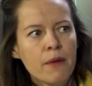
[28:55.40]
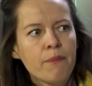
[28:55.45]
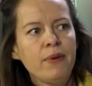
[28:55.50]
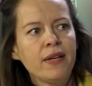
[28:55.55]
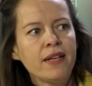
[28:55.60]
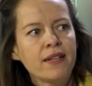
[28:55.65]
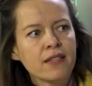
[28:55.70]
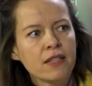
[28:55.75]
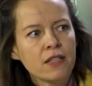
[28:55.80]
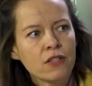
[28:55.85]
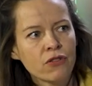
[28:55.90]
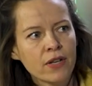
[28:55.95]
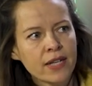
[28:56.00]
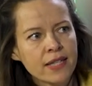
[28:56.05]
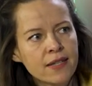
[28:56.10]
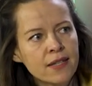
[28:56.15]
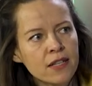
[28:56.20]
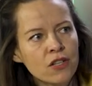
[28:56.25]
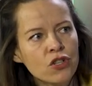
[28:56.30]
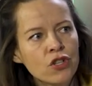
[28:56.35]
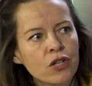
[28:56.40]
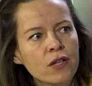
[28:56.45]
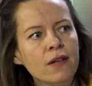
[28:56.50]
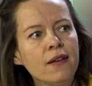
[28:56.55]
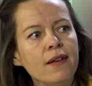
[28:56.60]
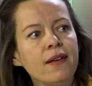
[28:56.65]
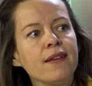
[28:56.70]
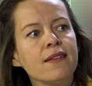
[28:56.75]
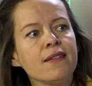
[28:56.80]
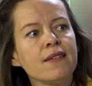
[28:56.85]
because a transition
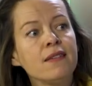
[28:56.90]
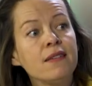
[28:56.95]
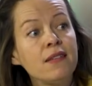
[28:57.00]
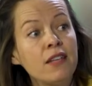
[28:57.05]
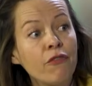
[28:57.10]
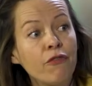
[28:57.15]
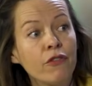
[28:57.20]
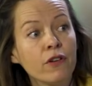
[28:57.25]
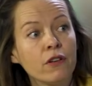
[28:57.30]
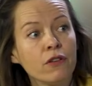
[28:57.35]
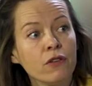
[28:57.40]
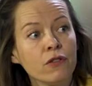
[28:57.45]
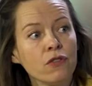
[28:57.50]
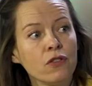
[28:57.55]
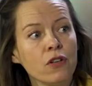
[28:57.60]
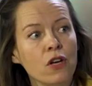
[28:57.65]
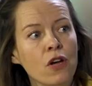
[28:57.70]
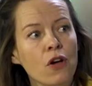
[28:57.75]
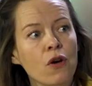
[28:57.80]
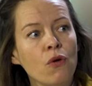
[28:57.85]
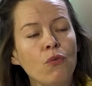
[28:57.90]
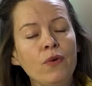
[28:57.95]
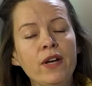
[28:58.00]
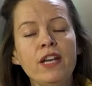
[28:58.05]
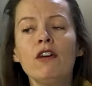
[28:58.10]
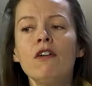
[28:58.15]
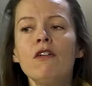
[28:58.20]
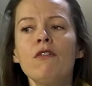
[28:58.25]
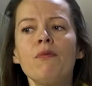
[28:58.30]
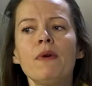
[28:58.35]
is difficult. We
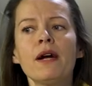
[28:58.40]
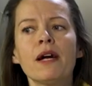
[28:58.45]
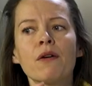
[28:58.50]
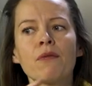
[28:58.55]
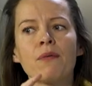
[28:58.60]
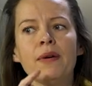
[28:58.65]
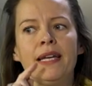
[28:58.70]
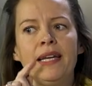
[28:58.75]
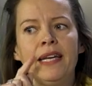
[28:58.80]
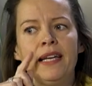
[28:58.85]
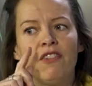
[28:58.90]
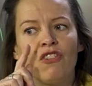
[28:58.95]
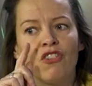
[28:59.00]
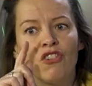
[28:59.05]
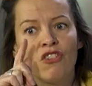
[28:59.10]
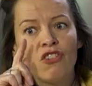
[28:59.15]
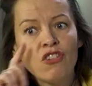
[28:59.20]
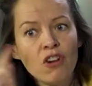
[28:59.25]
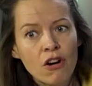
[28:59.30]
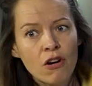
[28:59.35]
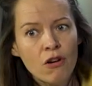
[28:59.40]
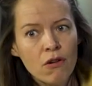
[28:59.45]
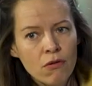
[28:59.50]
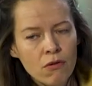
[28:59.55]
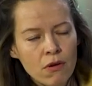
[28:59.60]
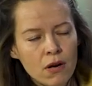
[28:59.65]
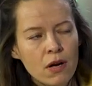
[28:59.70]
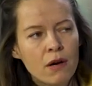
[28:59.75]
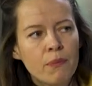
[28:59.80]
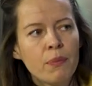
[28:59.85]
know where we need to
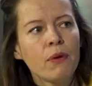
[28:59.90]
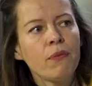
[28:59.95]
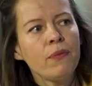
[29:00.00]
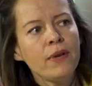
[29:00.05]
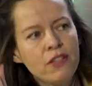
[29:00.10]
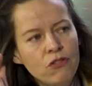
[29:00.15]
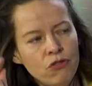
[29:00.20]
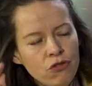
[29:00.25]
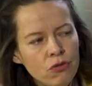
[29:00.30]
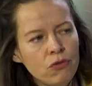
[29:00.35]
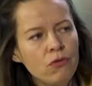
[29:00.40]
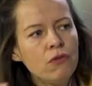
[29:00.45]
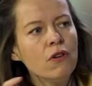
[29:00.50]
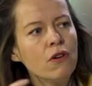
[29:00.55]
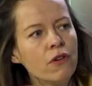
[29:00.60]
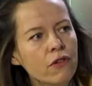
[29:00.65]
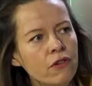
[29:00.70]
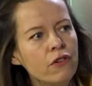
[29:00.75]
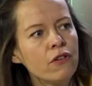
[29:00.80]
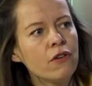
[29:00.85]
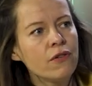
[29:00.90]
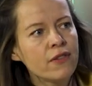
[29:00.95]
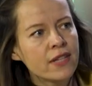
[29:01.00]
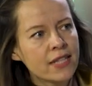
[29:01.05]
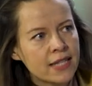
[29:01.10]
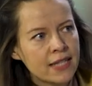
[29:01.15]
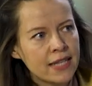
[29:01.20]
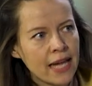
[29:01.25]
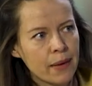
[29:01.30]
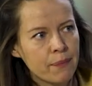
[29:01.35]
go, but we do not know the
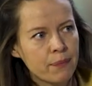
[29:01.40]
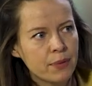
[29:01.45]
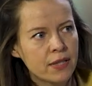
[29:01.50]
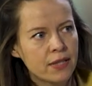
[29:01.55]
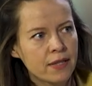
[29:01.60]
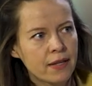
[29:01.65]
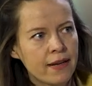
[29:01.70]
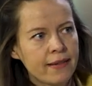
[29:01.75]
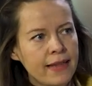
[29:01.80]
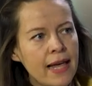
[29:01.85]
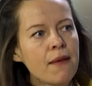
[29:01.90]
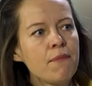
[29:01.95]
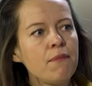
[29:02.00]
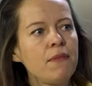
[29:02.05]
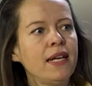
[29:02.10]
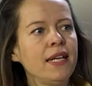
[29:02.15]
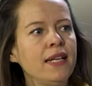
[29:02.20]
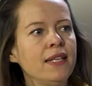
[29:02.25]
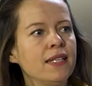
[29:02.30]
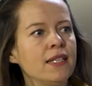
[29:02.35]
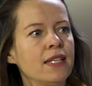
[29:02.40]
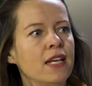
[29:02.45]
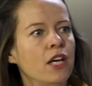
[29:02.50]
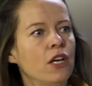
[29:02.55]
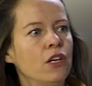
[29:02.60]
steps. That means